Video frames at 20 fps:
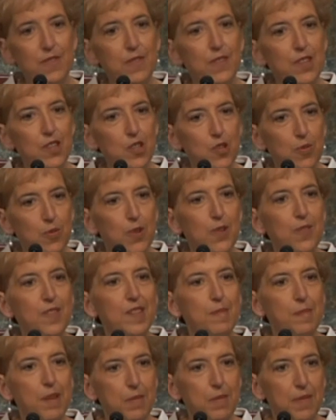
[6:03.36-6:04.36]
for the truth
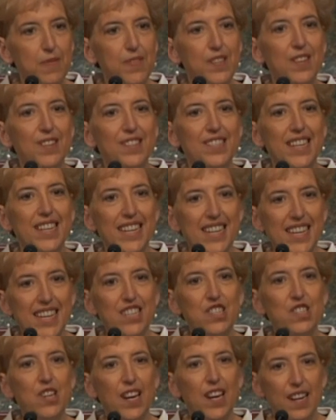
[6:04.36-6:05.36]
to be revealed to
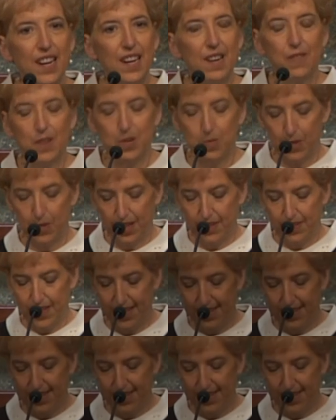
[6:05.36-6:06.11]
each and every one of